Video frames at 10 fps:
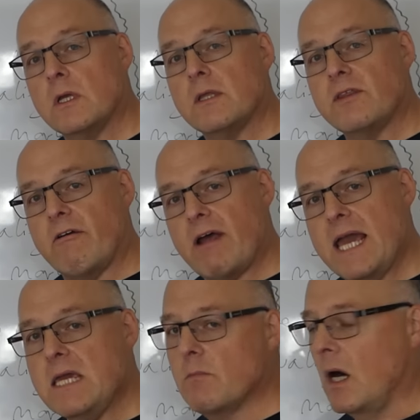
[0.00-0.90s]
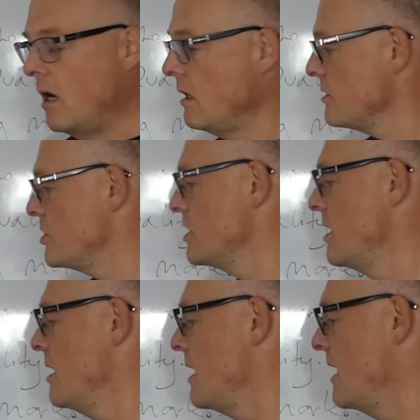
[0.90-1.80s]
There are eight marks,
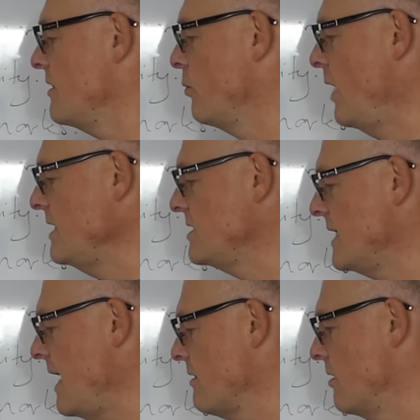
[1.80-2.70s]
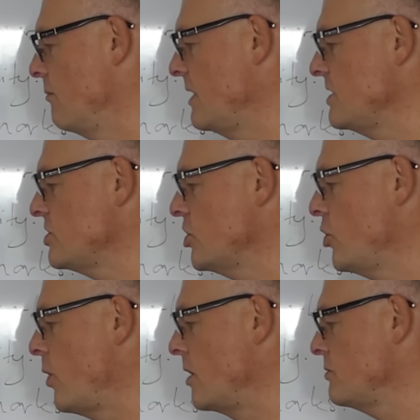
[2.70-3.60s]
and the way to get them is to
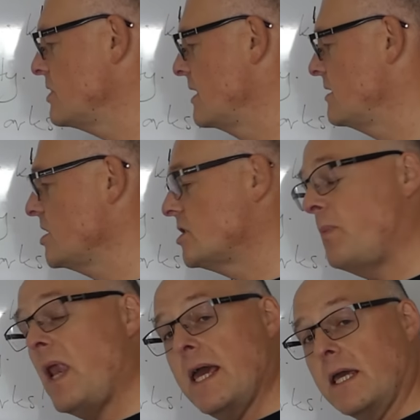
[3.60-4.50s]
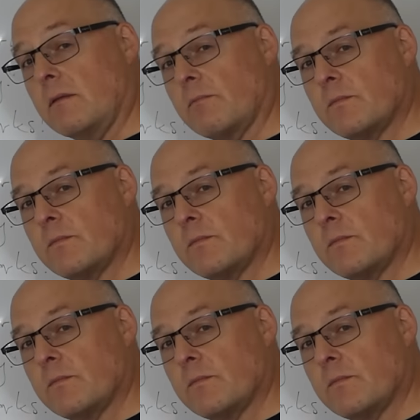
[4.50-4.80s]
quote and explain.